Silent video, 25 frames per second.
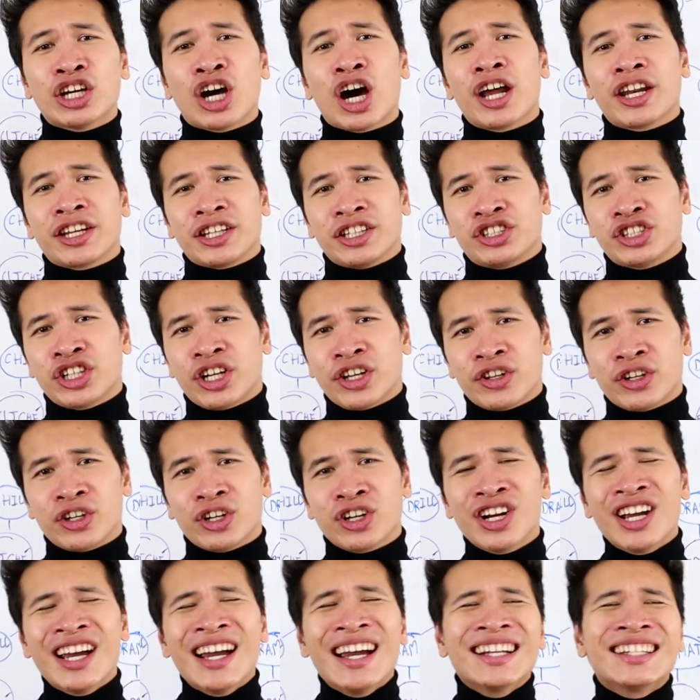on each
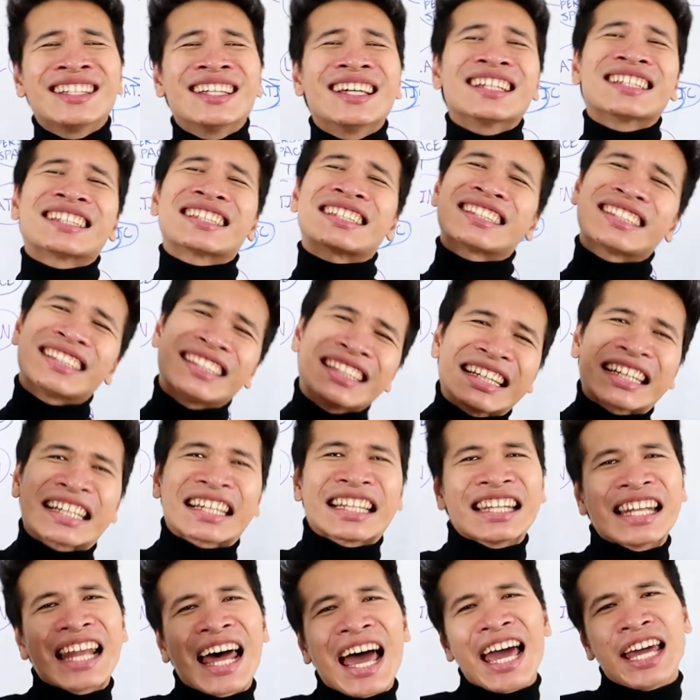other to sick
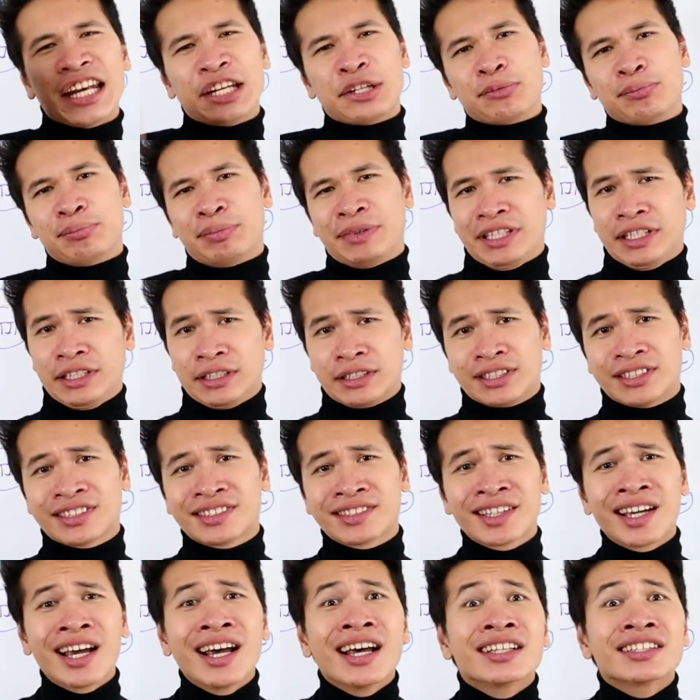Latin beats,
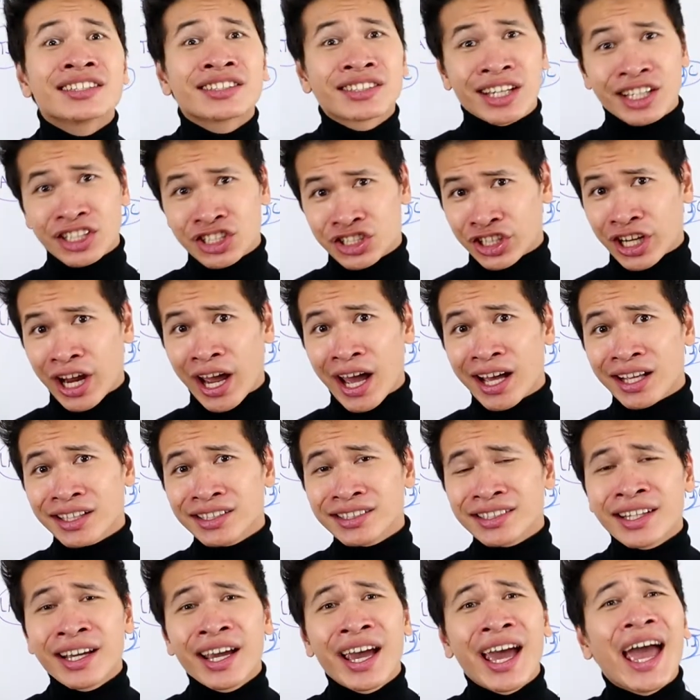such
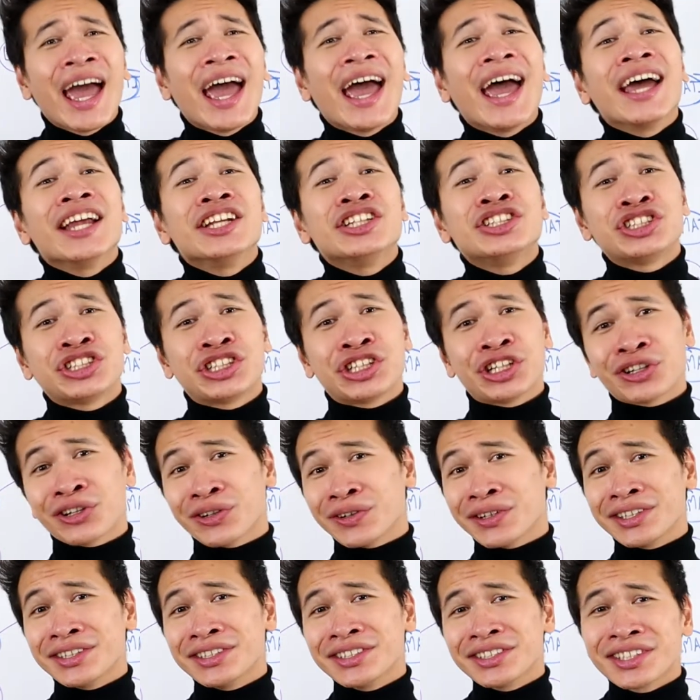as Ed
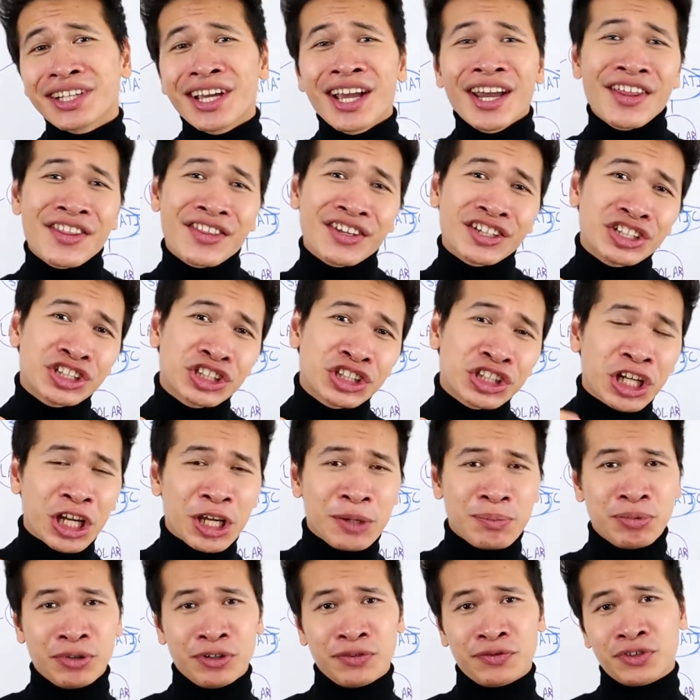Sheeran's The
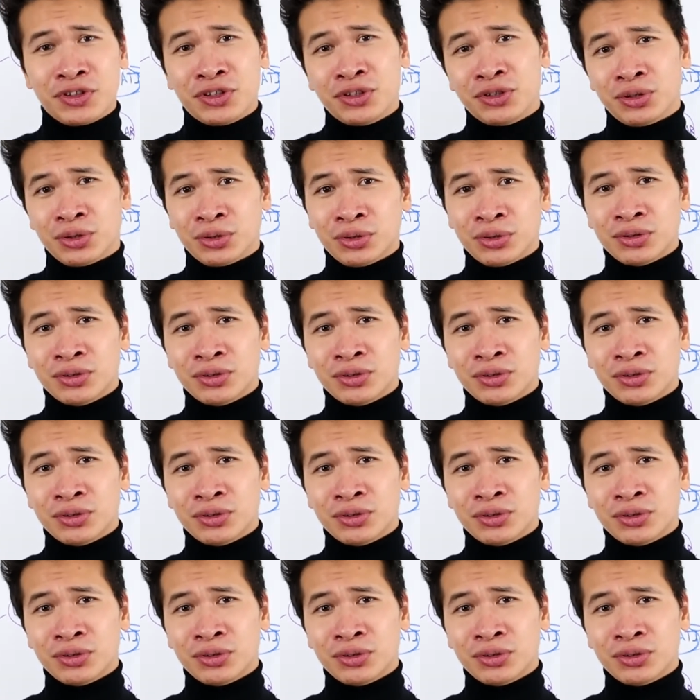Shape of You,